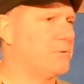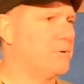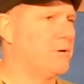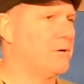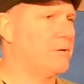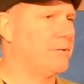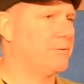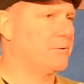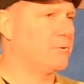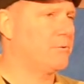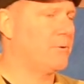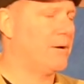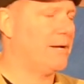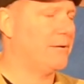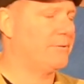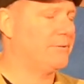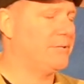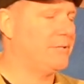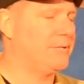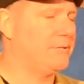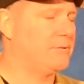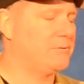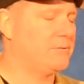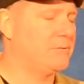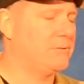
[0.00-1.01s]
are on the ground
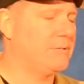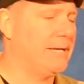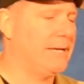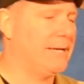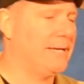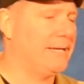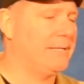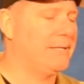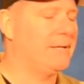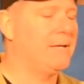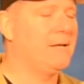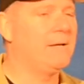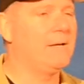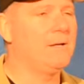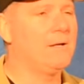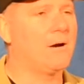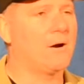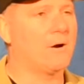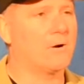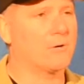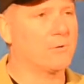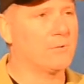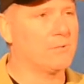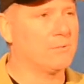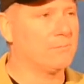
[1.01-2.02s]
here today are going